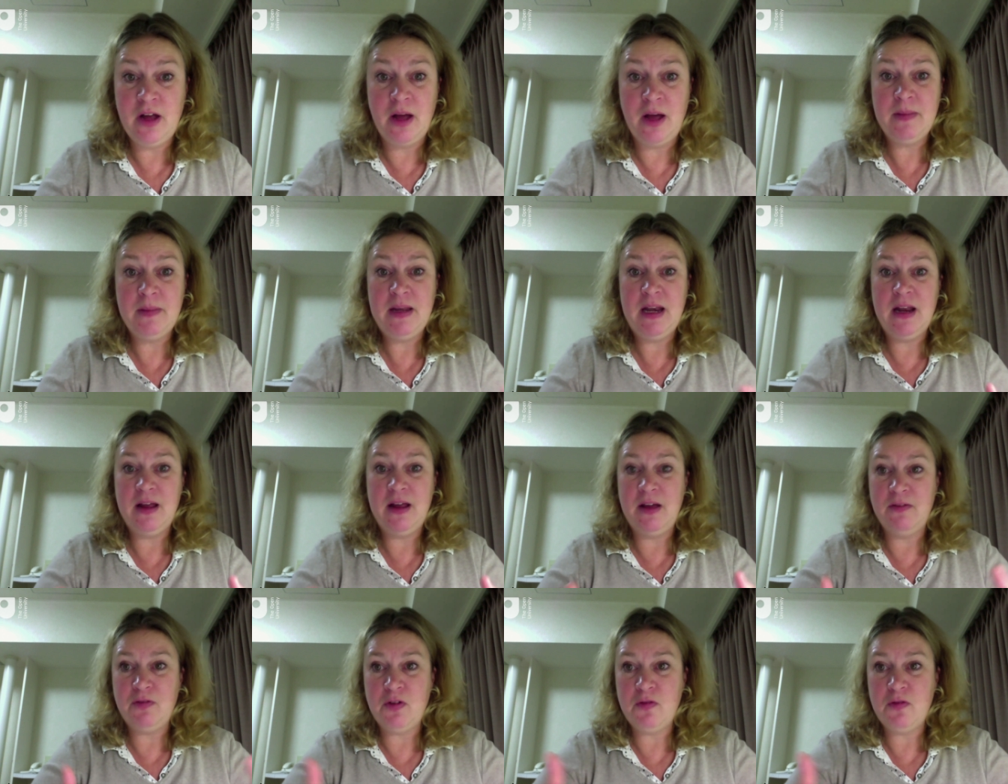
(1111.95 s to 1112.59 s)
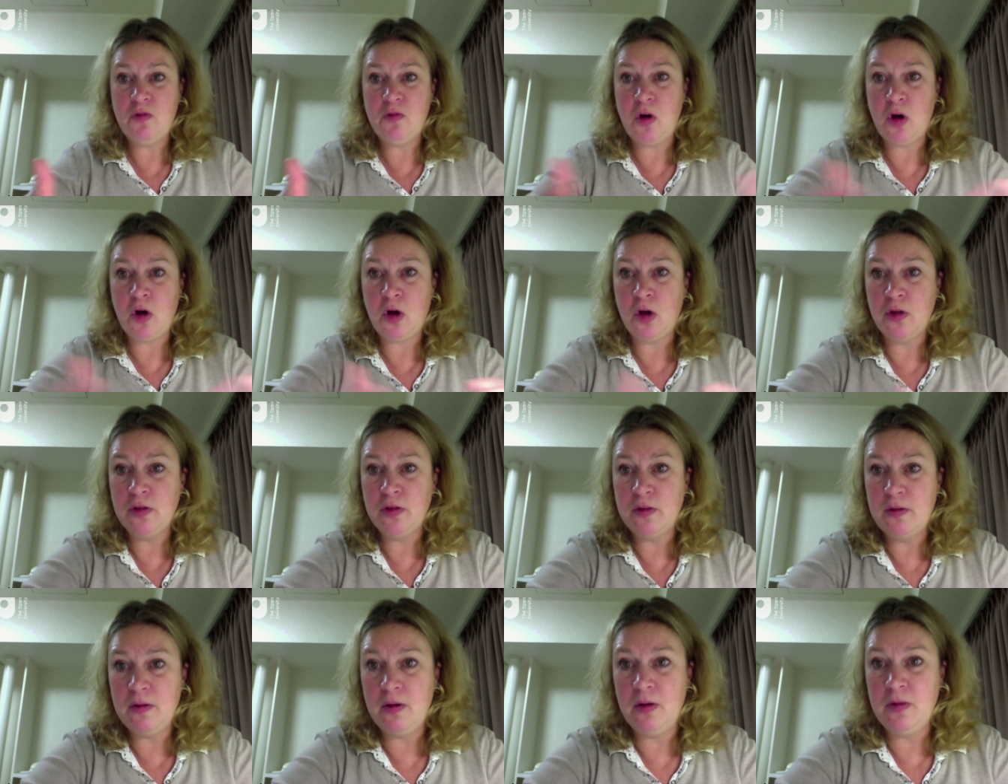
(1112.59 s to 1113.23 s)
I mean, every rock
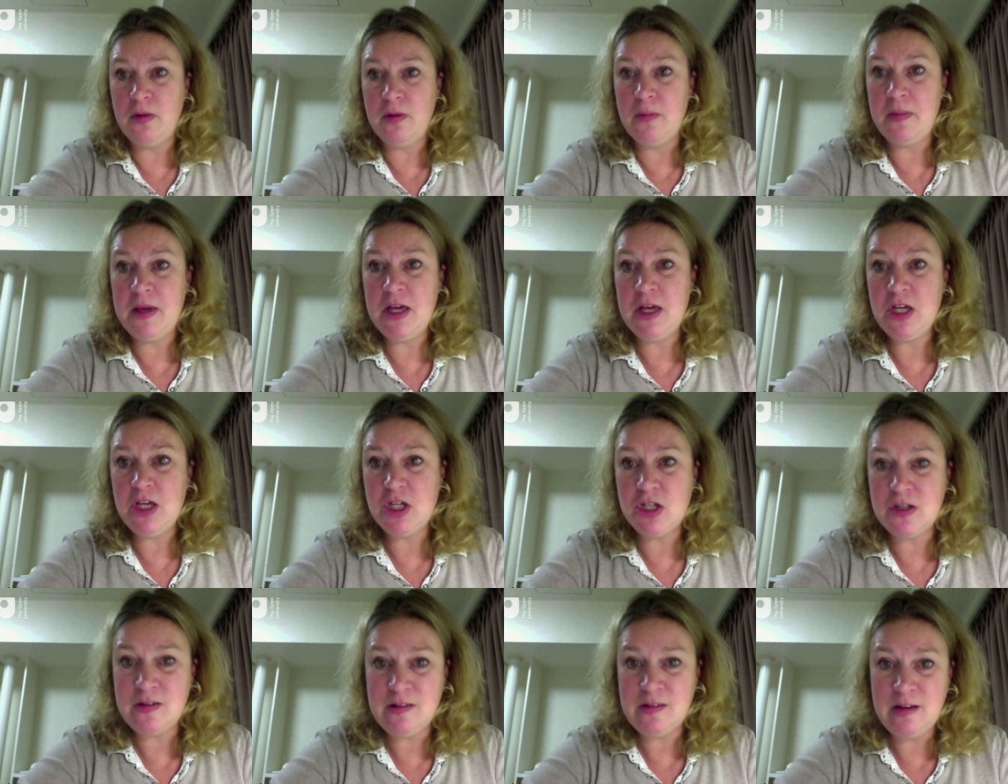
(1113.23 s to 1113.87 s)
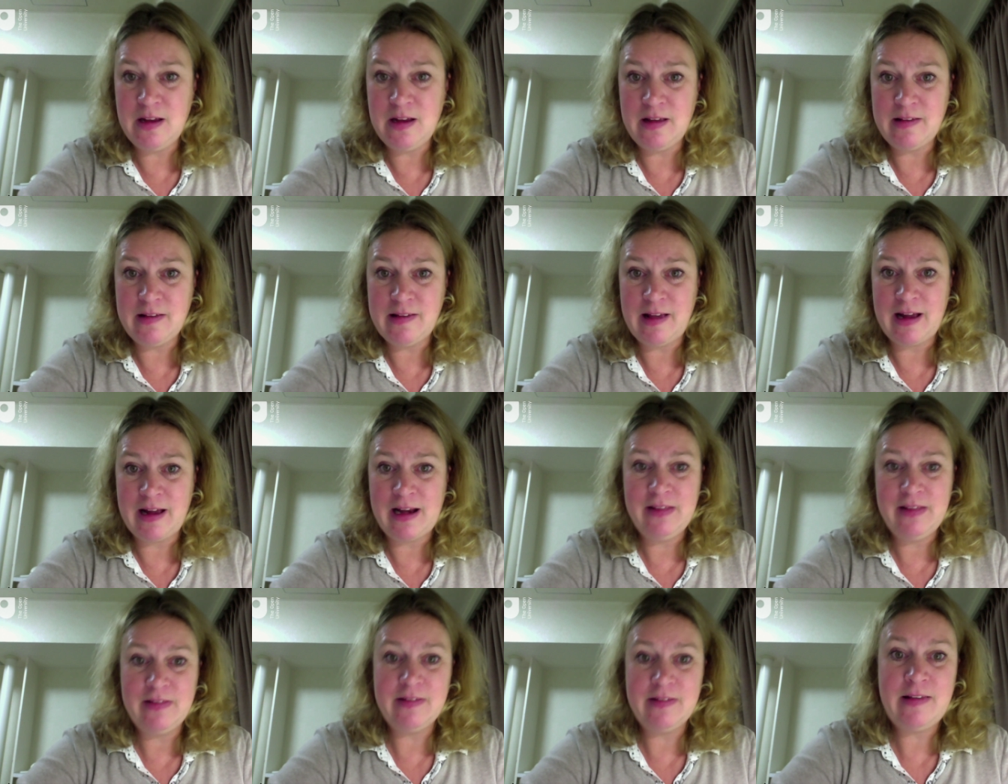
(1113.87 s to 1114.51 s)
on the on the beach isn't
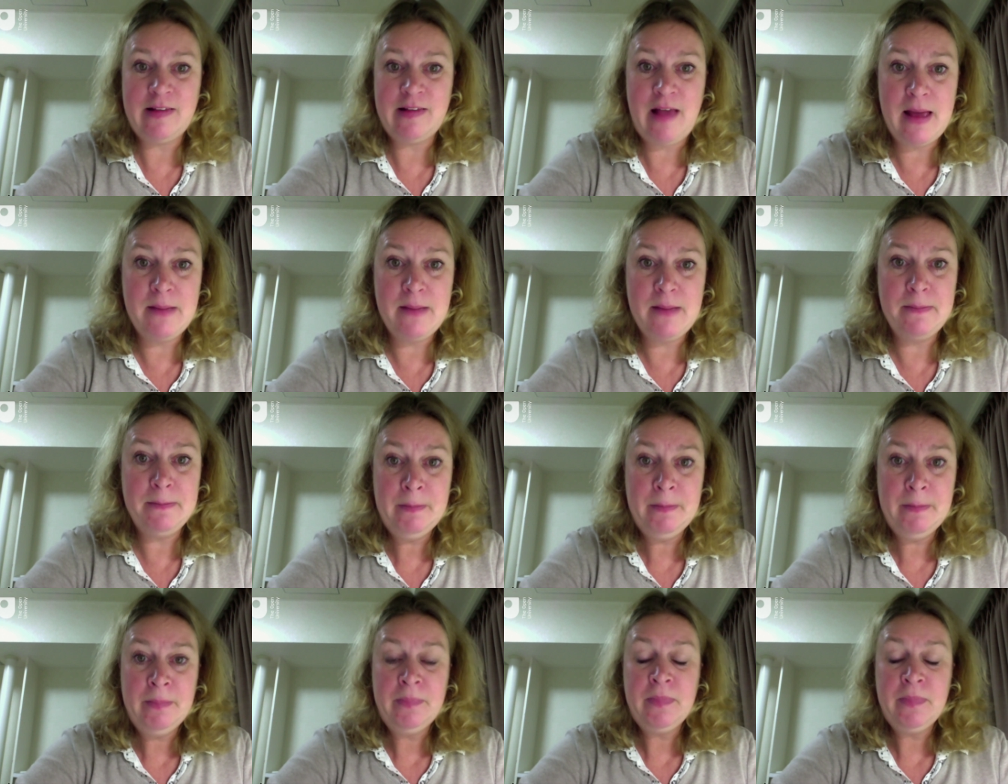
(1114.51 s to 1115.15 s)
exactly the same.